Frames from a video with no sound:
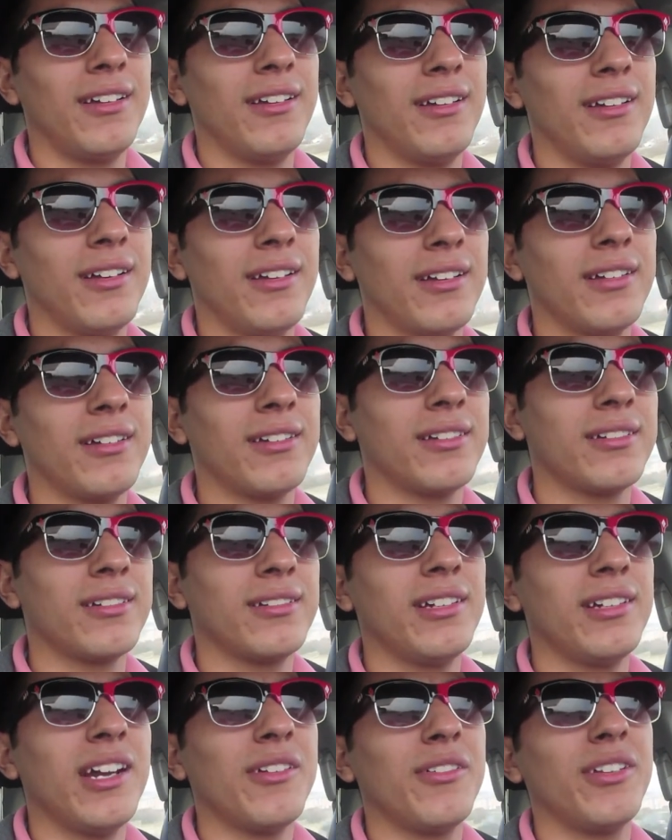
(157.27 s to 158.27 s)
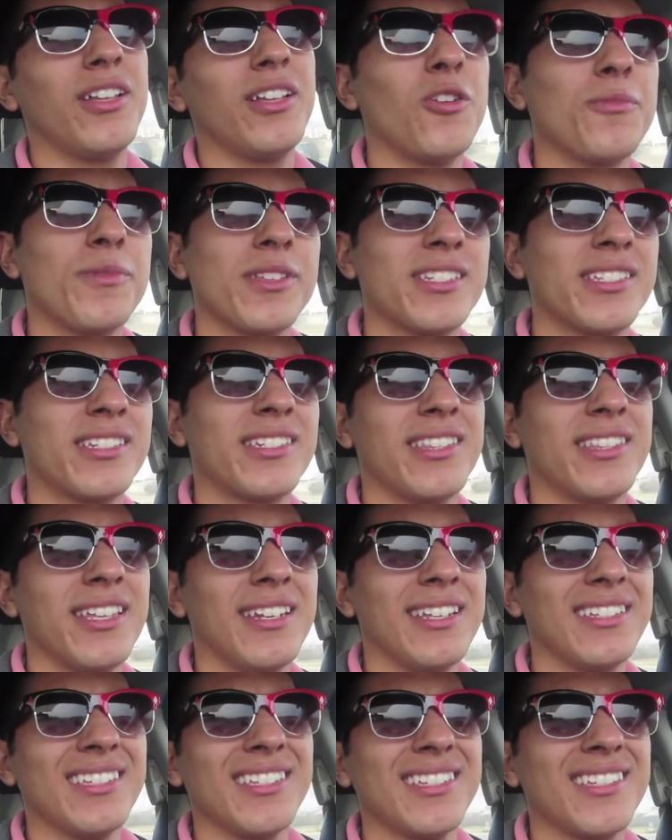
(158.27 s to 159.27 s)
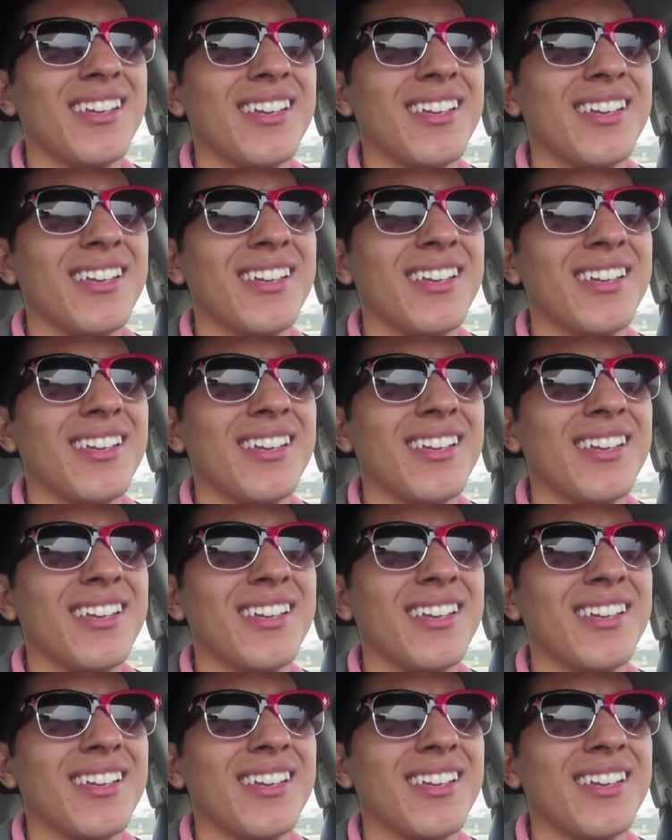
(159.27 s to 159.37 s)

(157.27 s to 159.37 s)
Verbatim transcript: Ugh, I really hope this thing doesn't